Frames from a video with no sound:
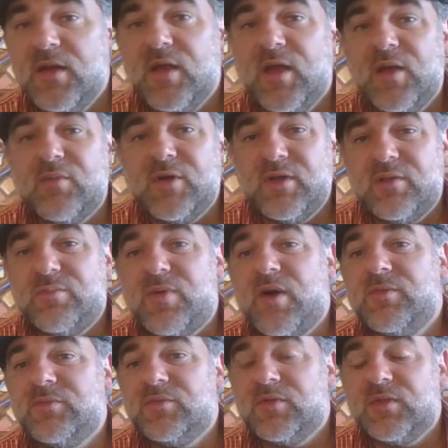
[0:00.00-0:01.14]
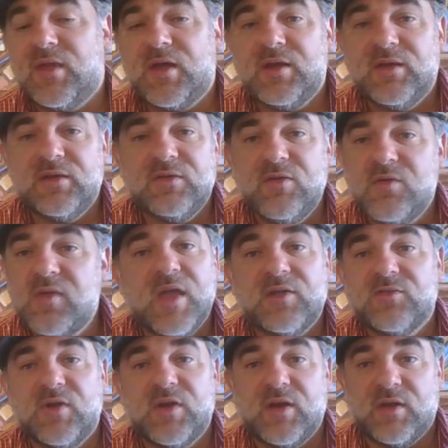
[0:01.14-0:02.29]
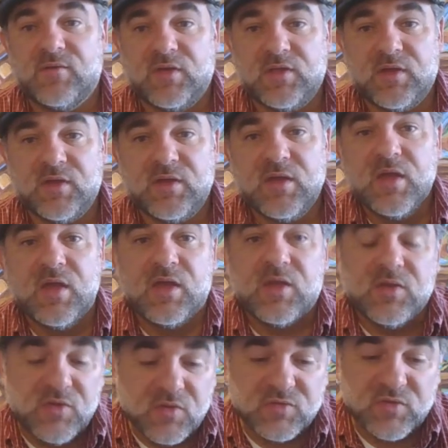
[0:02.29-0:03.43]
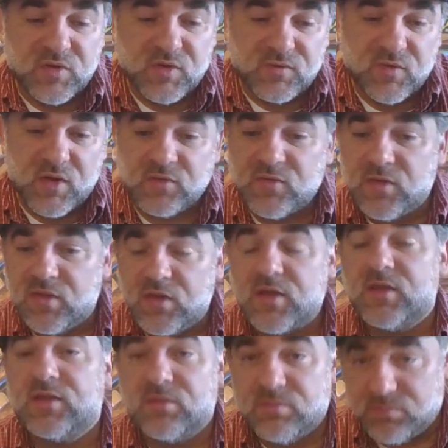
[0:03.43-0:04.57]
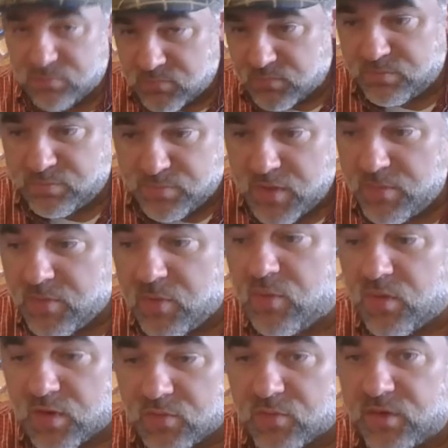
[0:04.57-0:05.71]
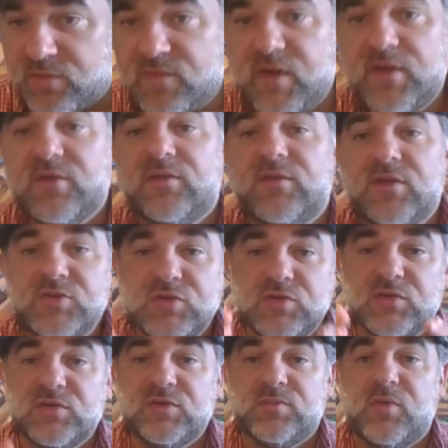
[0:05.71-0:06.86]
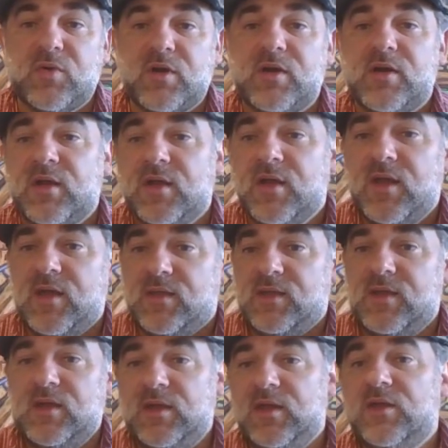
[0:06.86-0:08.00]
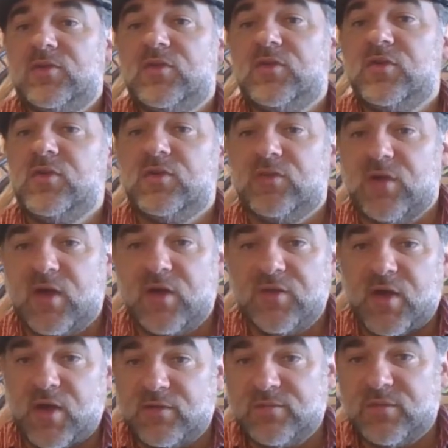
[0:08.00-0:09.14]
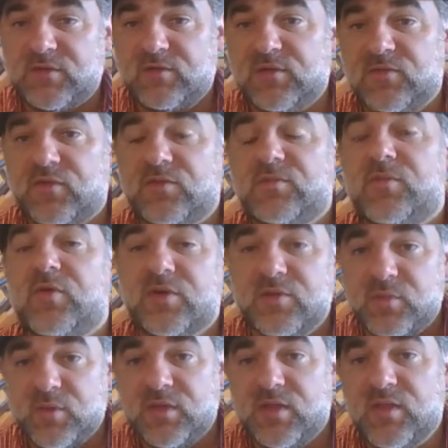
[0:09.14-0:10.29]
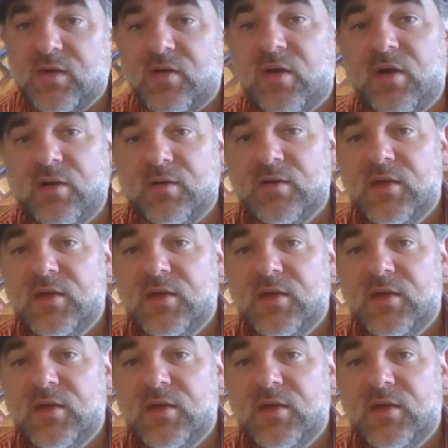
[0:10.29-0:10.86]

And one of the problems with that is you can't train in everything. Usually, if you actually look at people who are great fighters, they choose a sport and they introduce other aspects of different sports within their art.